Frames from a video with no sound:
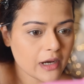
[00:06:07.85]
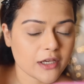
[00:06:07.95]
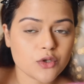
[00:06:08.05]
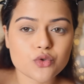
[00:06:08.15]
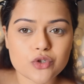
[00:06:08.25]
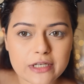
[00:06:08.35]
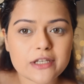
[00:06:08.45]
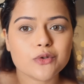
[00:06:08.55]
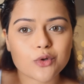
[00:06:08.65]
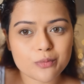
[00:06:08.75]
I
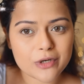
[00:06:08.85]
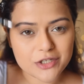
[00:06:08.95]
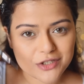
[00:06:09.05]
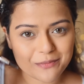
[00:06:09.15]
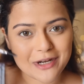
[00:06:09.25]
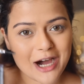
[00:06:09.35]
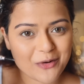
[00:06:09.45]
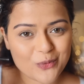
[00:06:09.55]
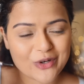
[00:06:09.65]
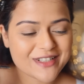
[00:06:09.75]
usually, brush them
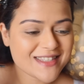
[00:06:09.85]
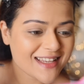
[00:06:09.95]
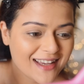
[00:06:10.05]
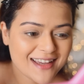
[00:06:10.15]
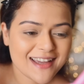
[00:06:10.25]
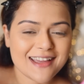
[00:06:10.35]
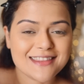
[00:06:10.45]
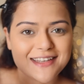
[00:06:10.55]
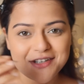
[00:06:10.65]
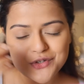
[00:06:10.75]
downwards
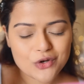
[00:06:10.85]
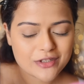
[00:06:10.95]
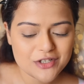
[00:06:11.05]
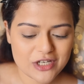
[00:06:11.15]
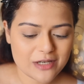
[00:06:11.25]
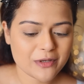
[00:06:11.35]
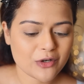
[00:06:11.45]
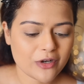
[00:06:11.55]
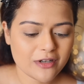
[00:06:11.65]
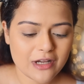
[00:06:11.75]
and then draw the shape and
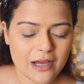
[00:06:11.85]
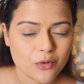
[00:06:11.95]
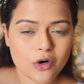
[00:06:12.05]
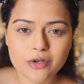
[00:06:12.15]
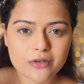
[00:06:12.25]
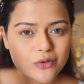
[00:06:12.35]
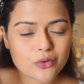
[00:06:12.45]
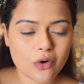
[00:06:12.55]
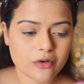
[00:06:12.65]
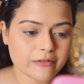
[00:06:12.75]
all. I'm not going to
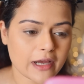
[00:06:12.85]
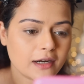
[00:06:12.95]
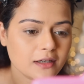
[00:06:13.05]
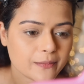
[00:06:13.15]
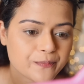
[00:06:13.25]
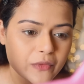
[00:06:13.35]
do all of that.